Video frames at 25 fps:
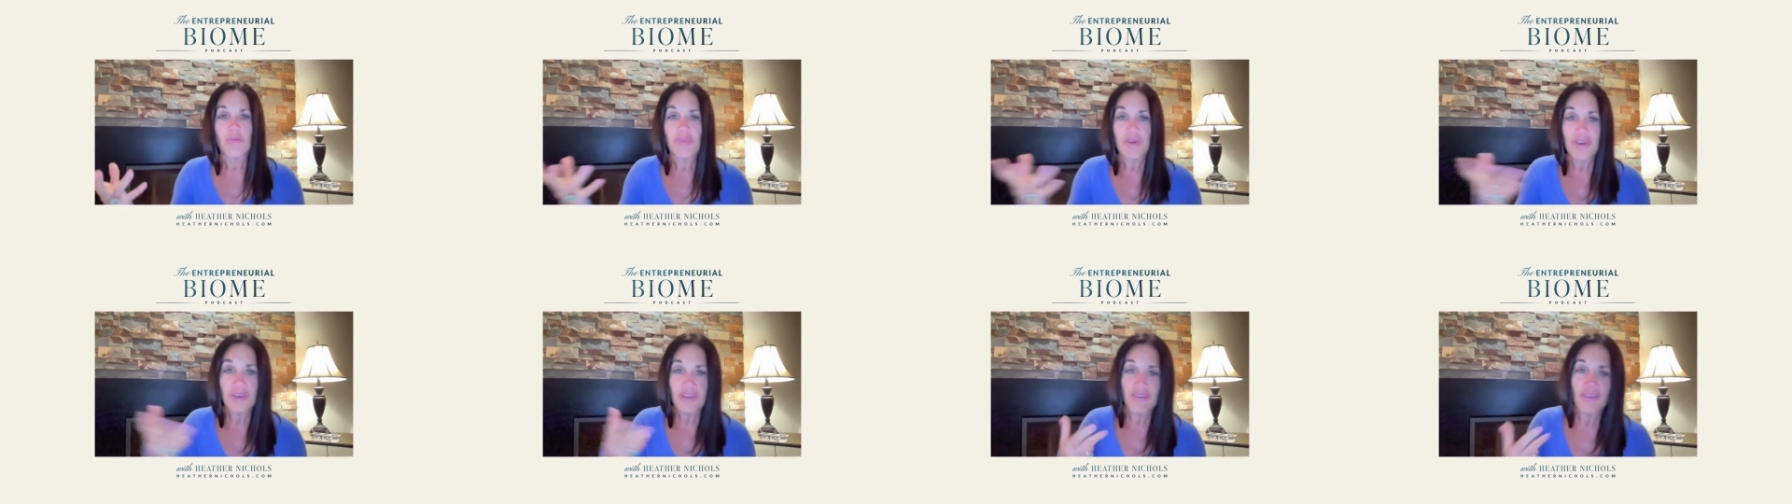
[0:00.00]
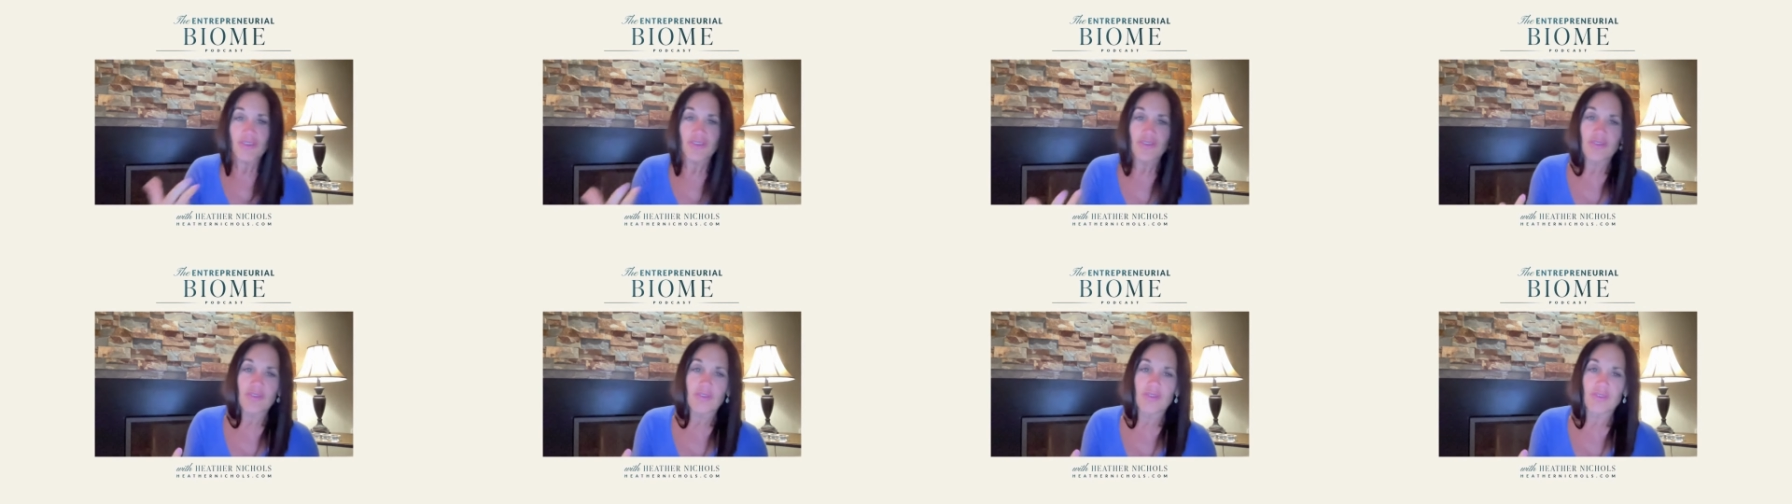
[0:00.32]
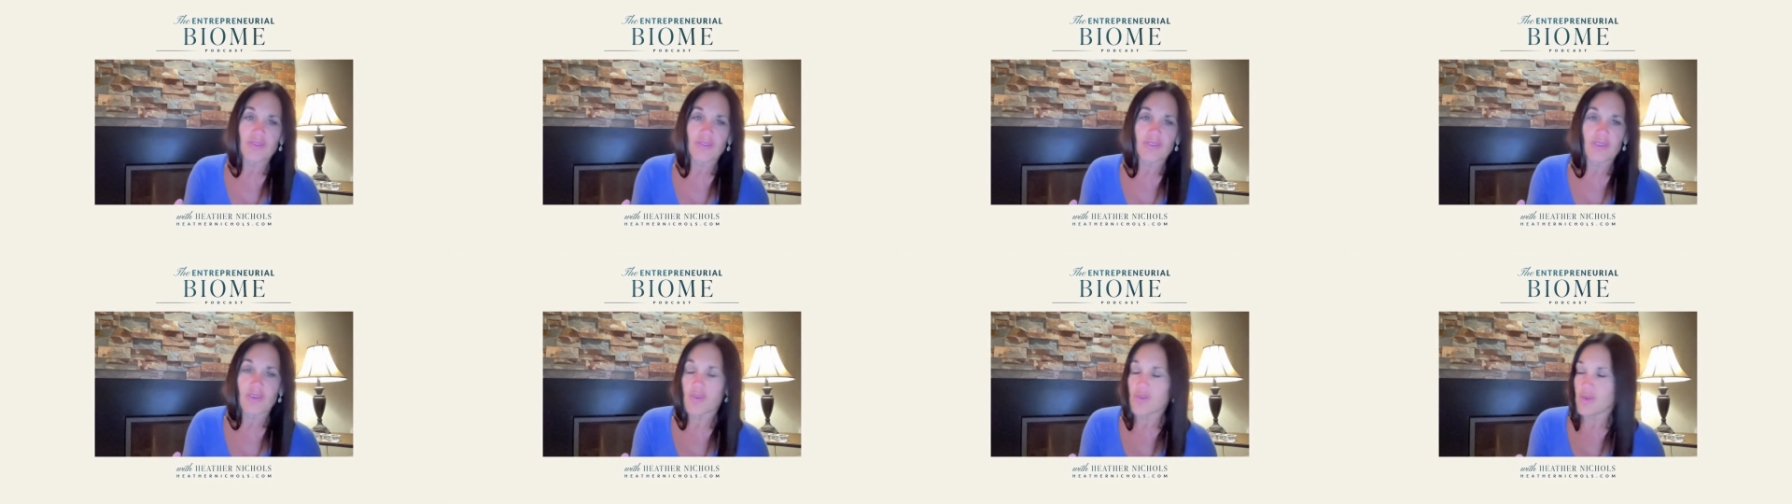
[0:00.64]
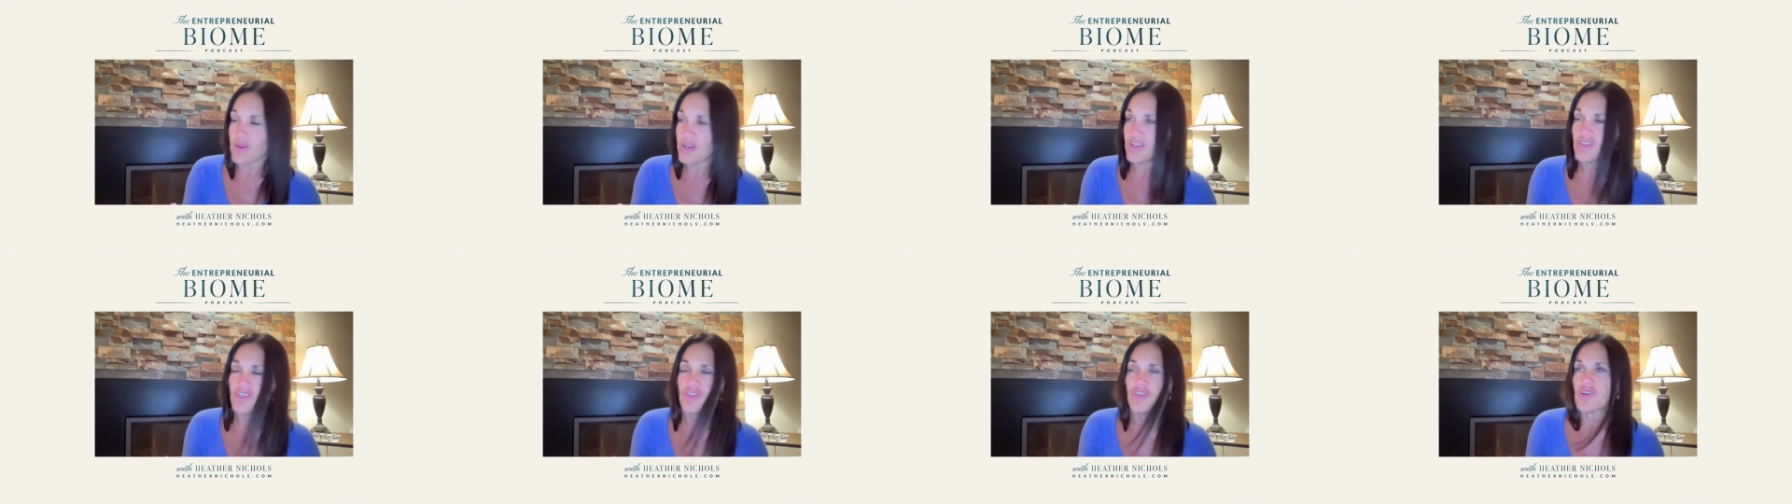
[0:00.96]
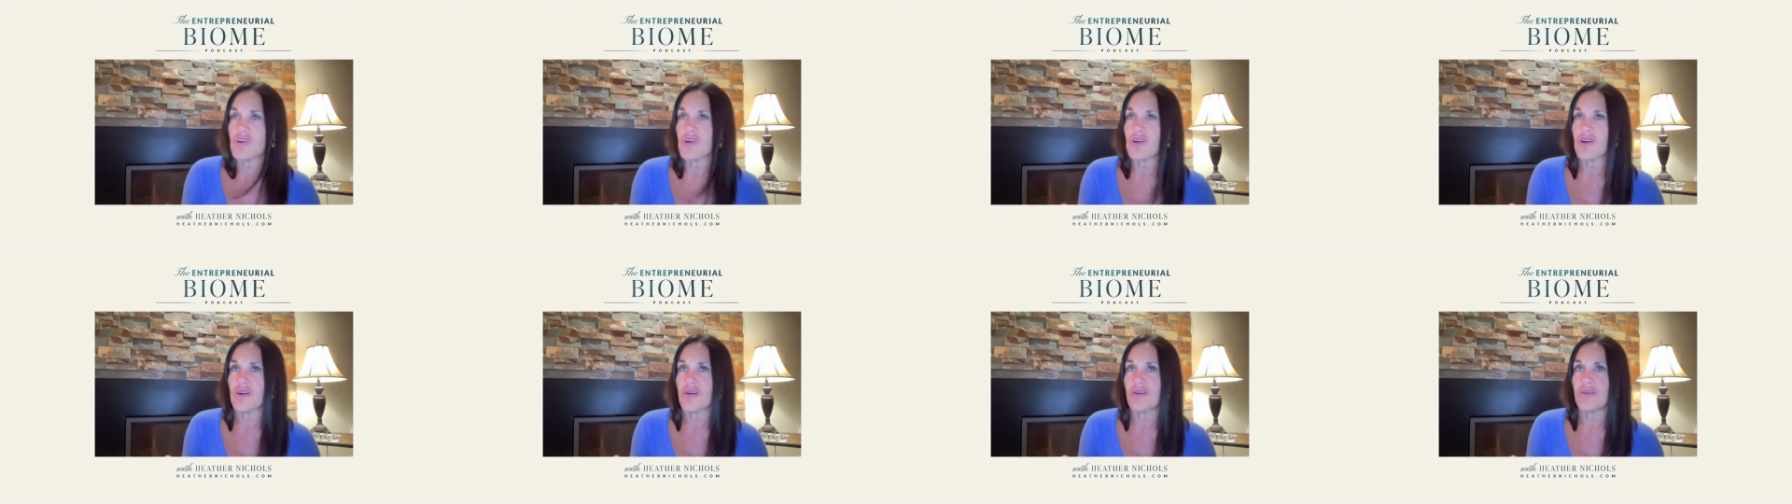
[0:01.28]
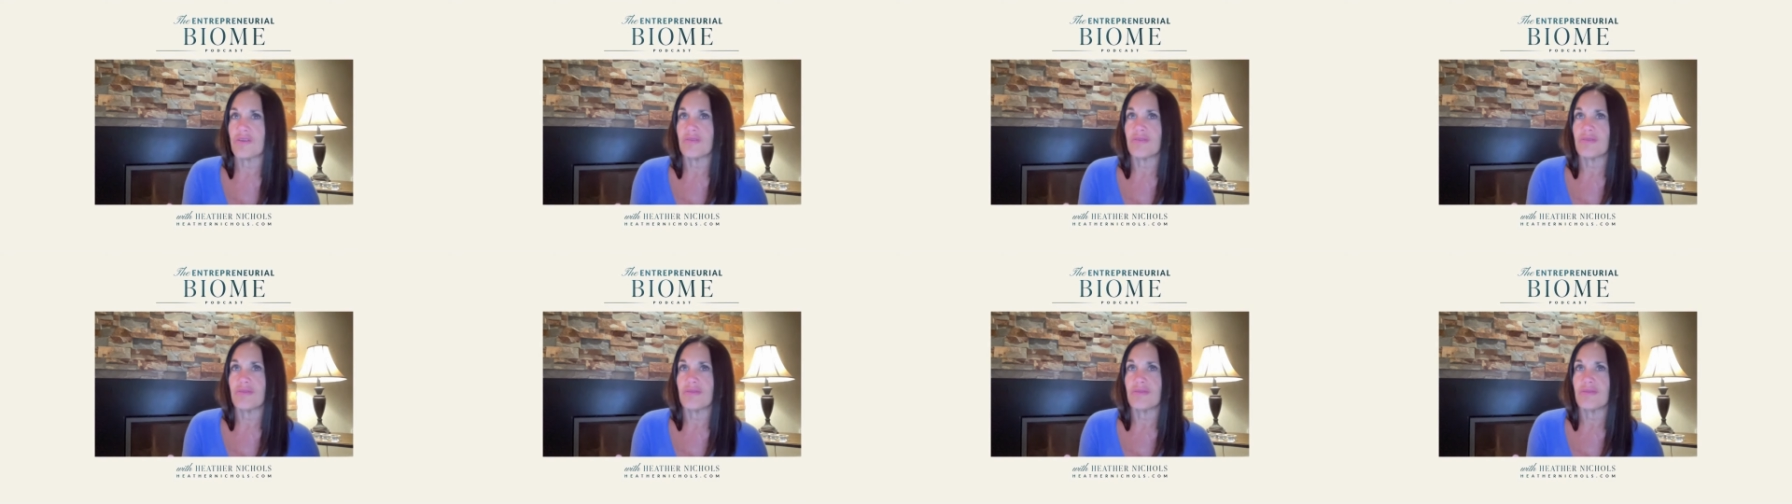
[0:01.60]
Being this
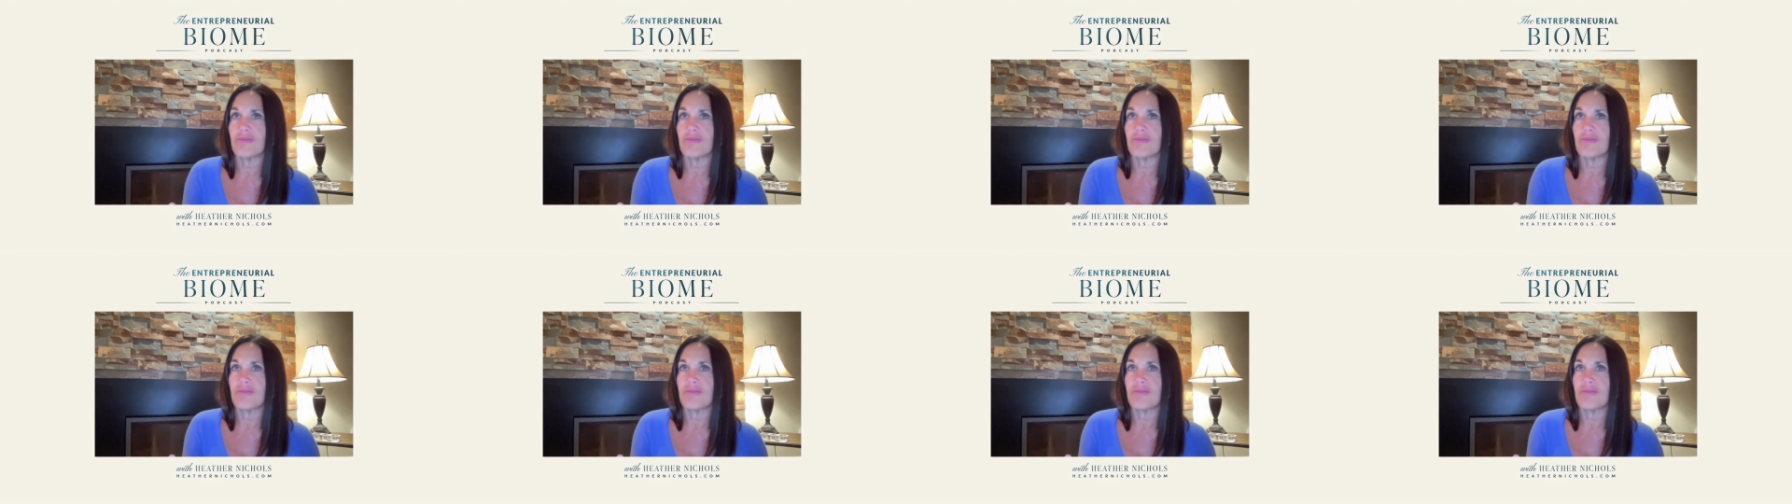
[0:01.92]
creature